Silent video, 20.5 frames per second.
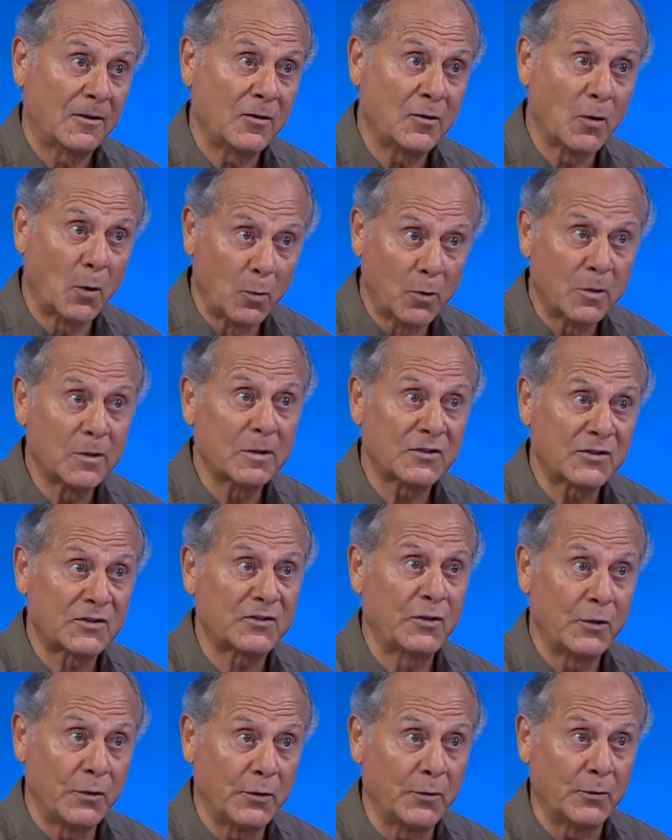The
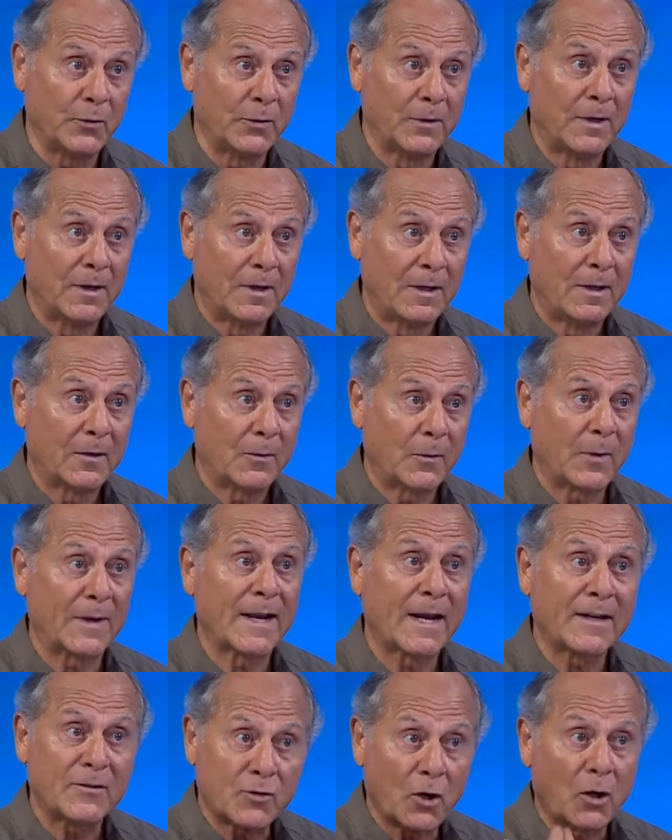words do. When
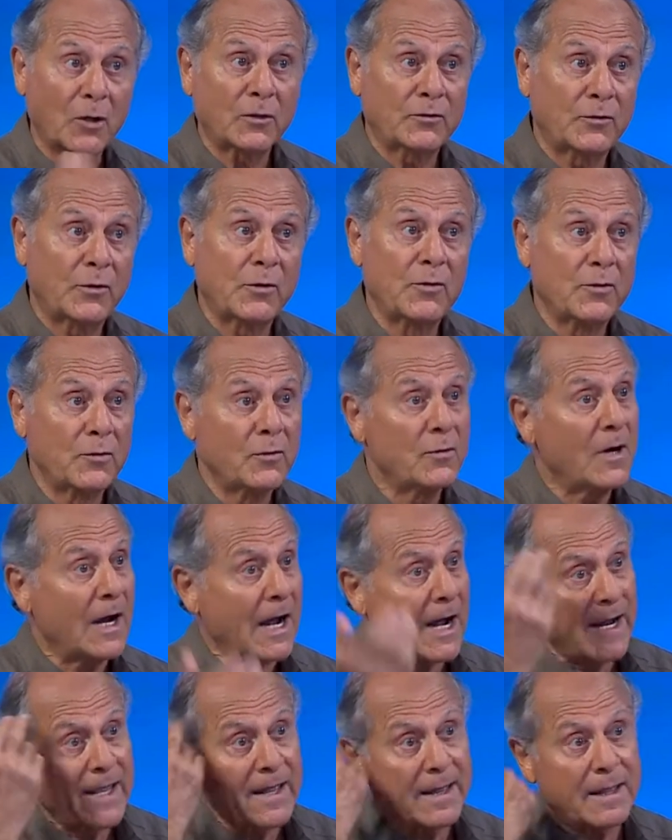I talk to you,
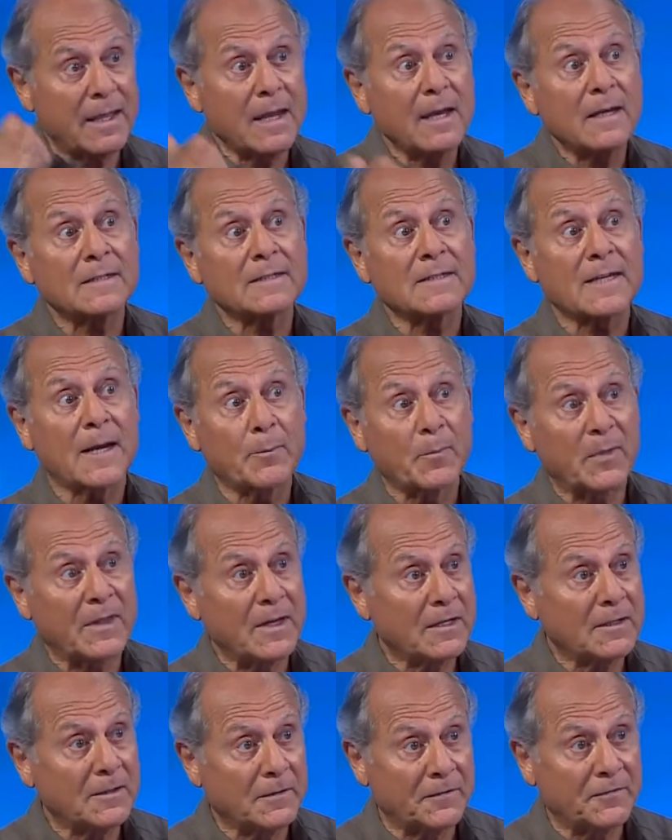I think
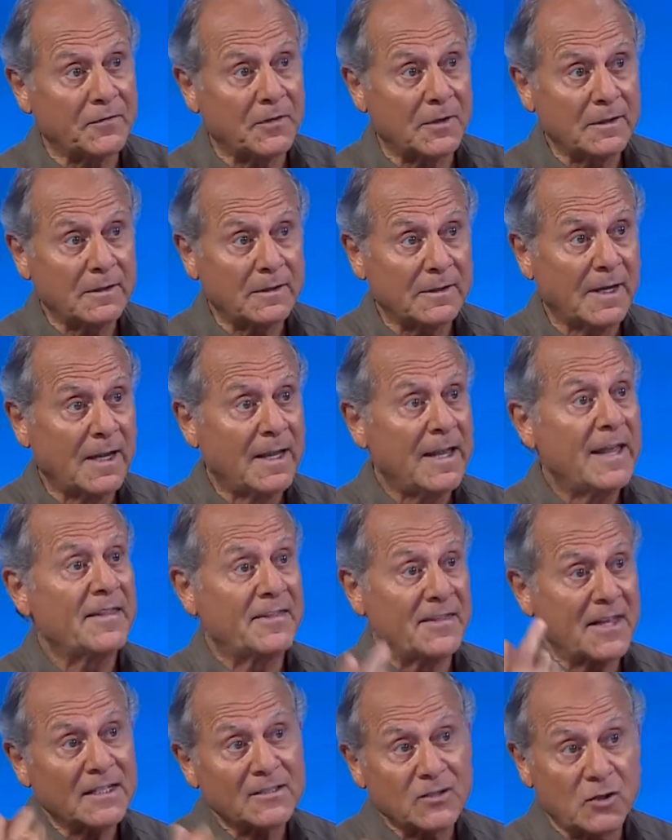something different.
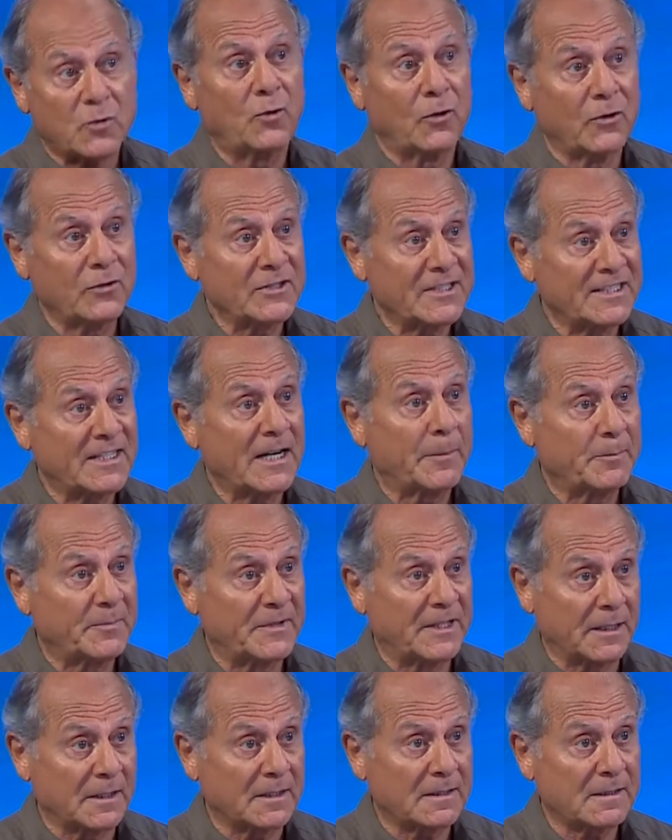That's called the
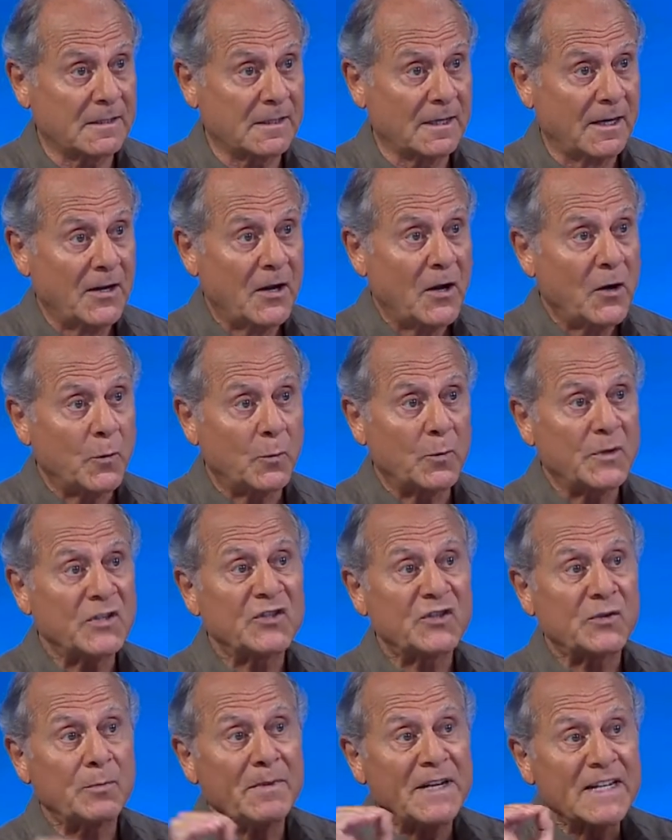subtext,
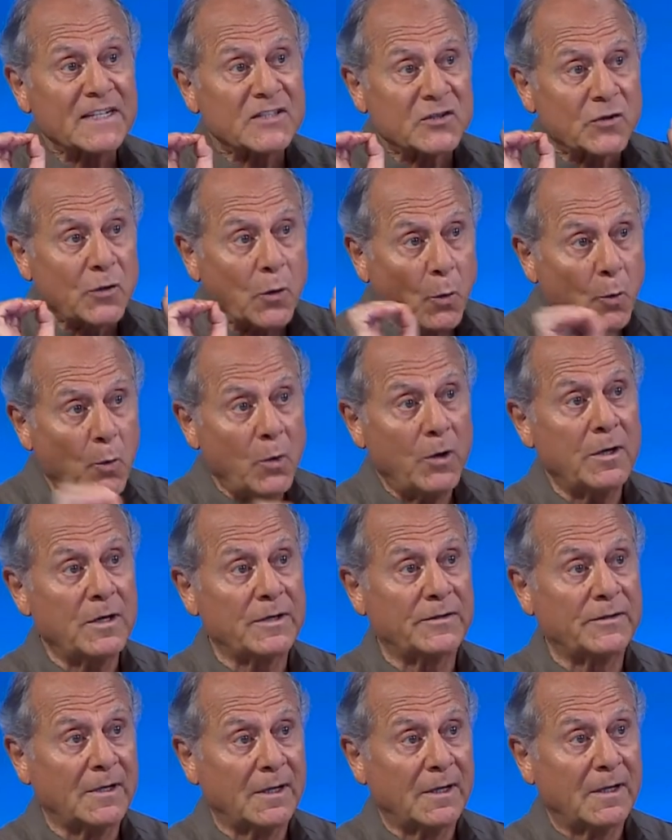which means the
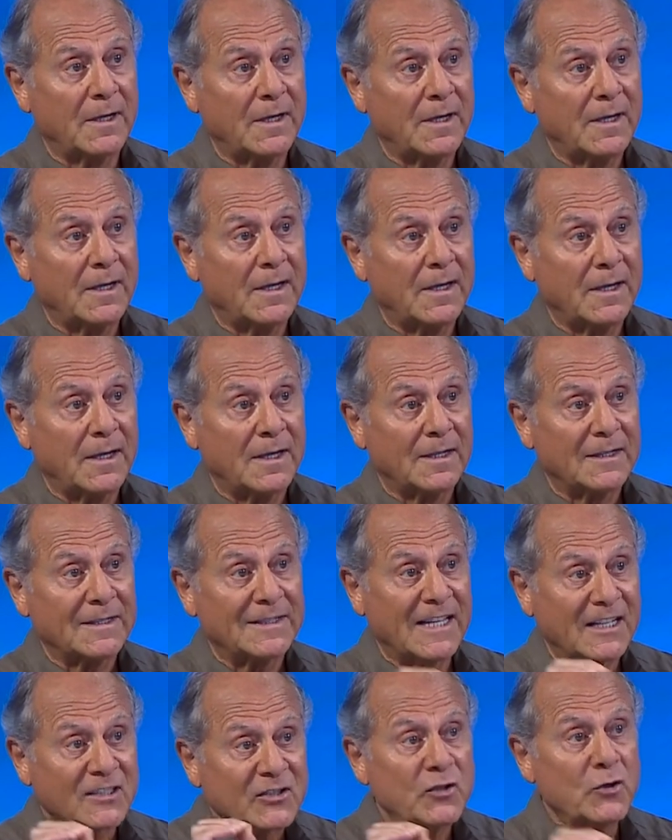word
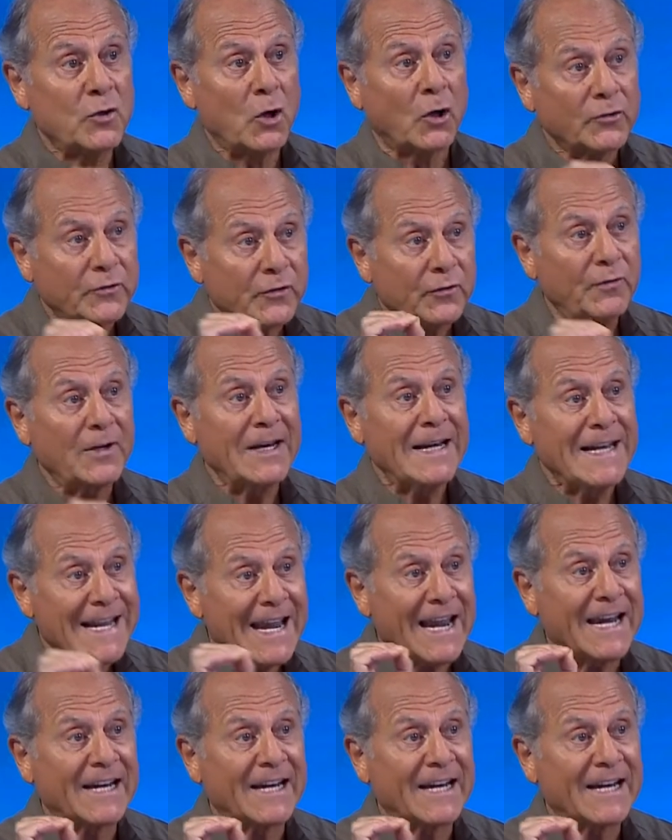does not really